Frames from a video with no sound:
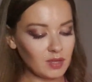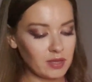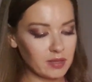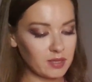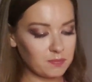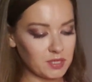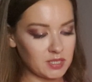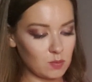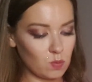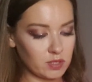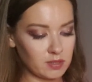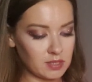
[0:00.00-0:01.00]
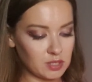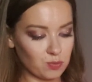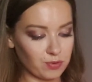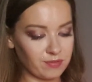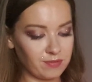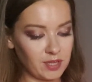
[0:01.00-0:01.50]
Okay, let me see what this
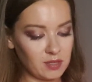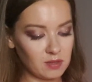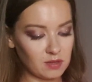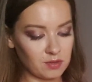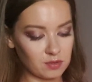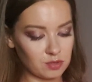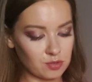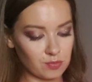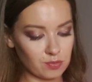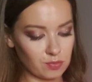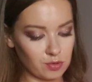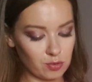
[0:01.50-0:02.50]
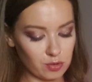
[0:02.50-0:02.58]
reveal the truth,